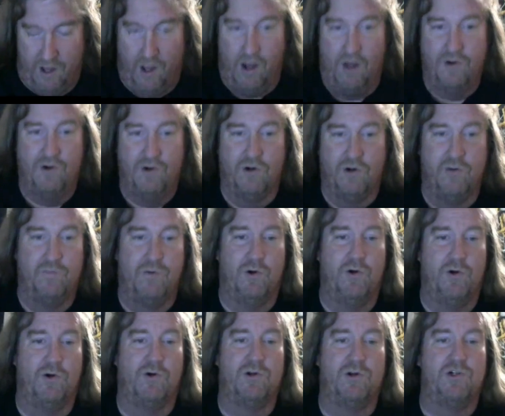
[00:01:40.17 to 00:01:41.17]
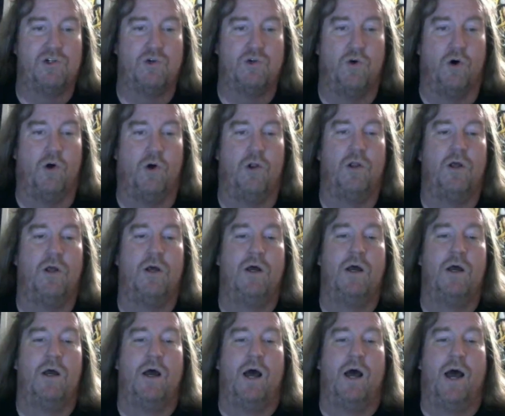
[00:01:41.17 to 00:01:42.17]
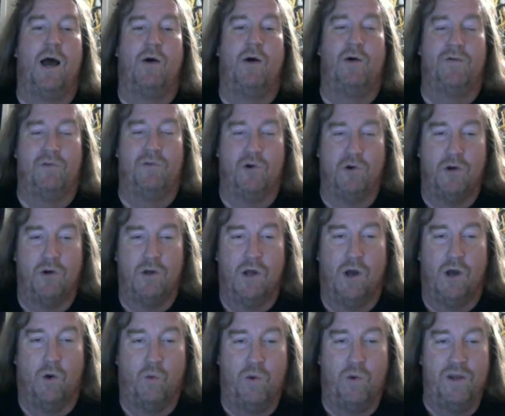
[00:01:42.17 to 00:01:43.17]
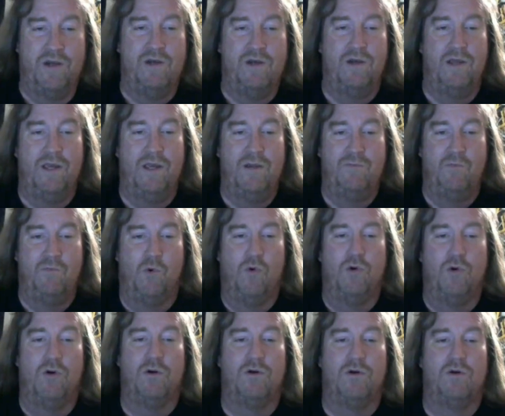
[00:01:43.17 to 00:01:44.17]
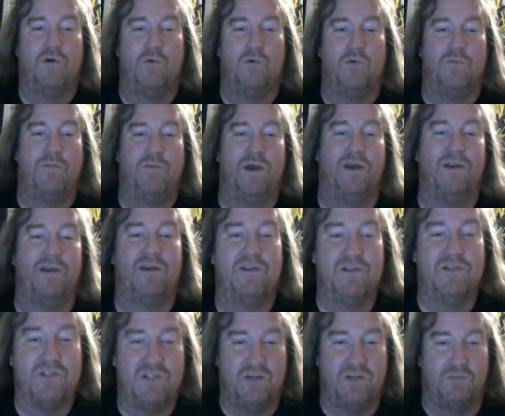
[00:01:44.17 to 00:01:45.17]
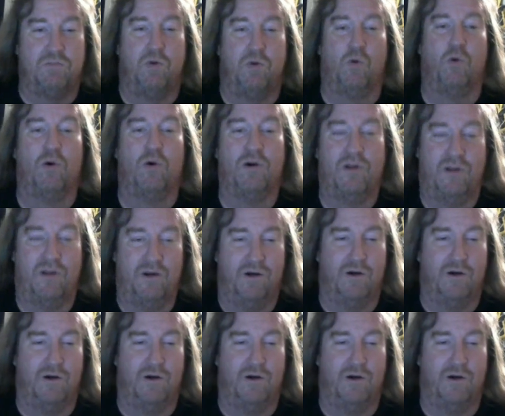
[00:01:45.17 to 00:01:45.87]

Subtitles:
Imperial control. However, we need more rebellion support here,